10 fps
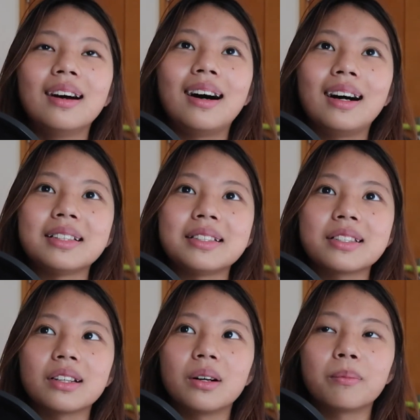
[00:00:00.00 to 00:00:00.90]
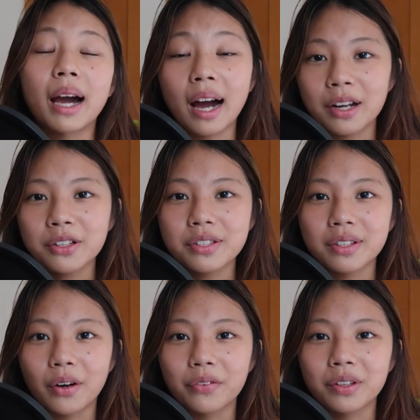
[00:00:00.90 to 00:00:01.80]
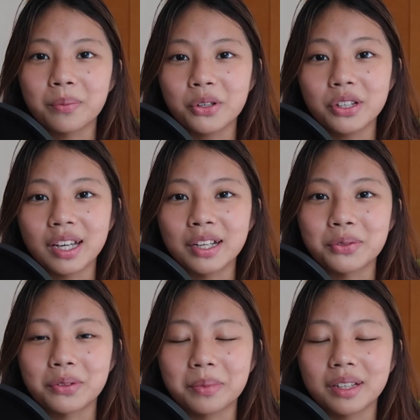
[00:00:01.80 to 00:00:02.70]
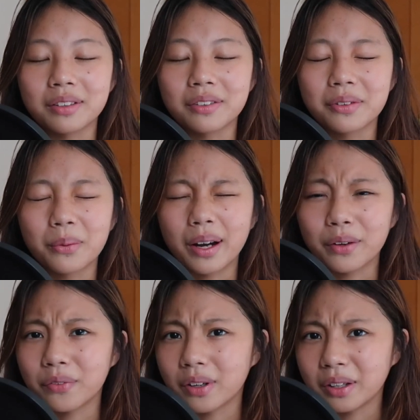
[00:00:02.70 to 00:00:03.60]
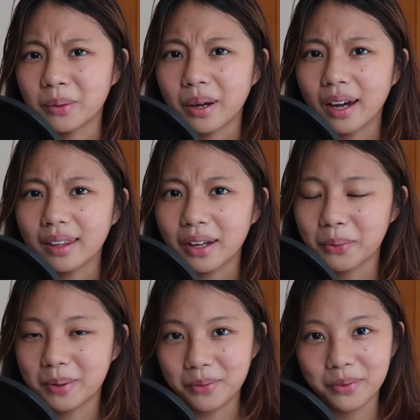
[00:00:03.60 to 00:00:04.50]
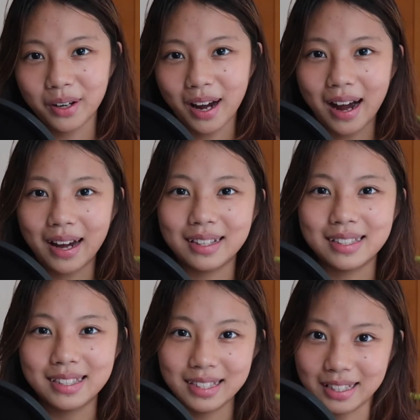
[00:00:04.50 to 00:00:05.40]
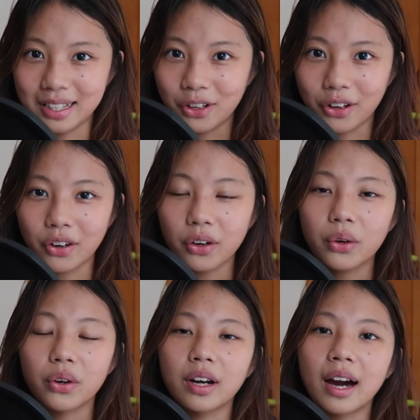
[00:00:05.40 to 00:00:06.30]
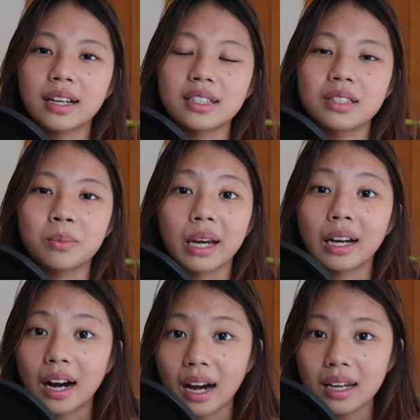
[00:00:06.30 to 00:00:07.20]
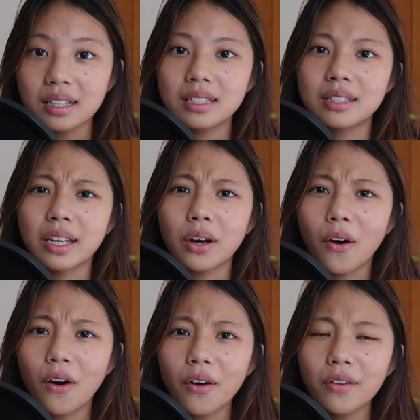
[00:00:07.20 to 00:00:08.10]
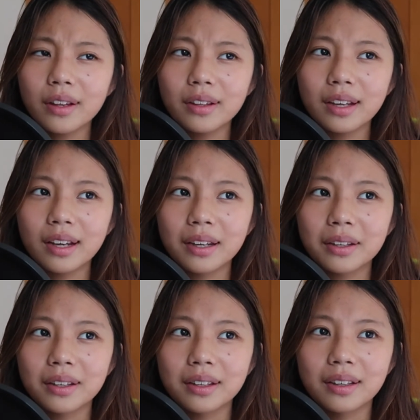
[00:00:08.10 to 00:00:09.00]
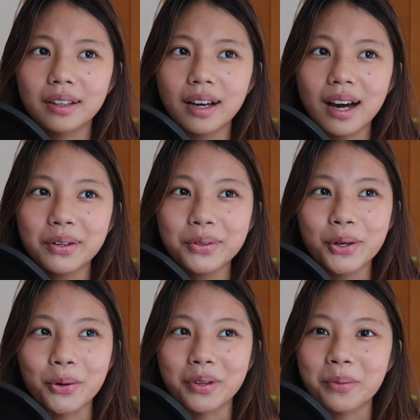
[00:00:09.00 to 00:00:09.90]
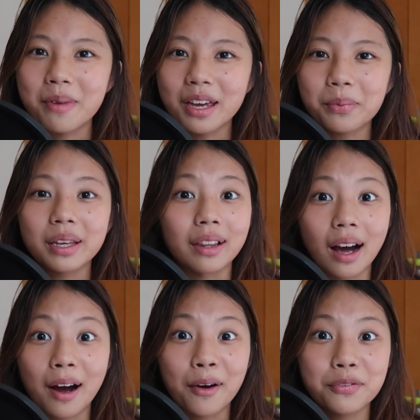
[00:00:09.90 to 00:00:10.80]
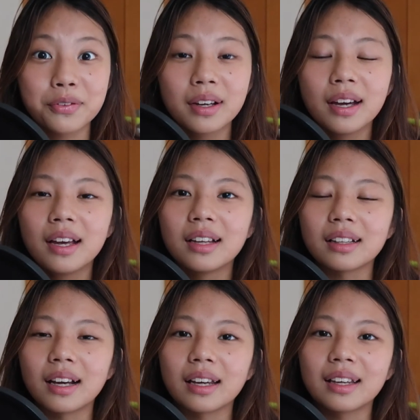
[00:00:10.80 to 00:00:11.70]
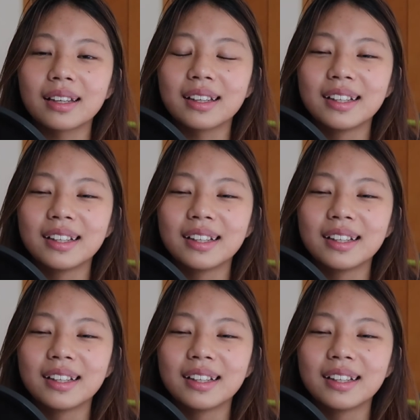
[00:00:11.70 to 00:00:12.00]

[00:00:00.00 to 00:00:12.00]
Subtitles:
And my higher self communicates with me in quite a funny way. Like whenever I see her or I see my guides, they all like, I don't know, they make me laugh. Like